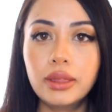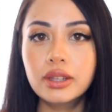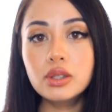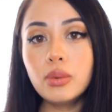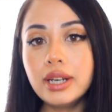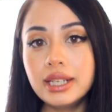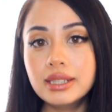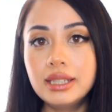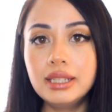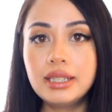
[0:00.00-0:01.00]
This one
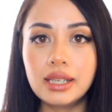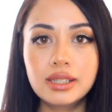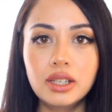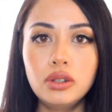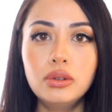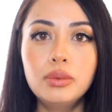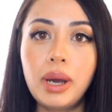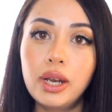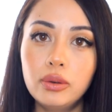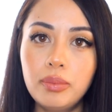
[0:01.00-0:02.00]
is the Dusky Nude
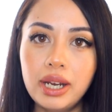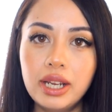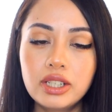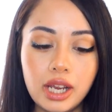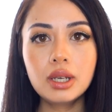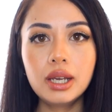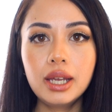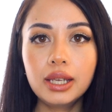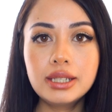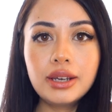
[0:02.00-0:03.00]
by Nude by Nature.
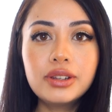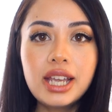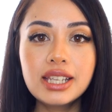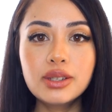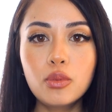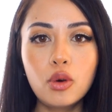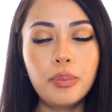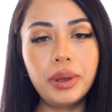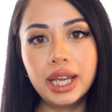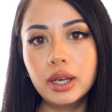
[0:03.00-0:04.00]
It definitely has a more
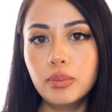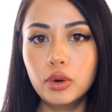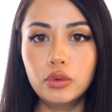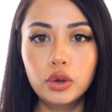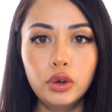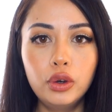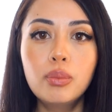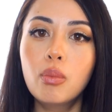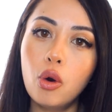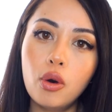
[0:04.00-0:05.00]
pink,
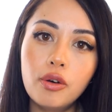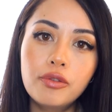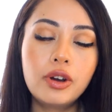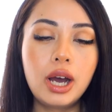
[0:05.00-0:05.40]
maroon, mauve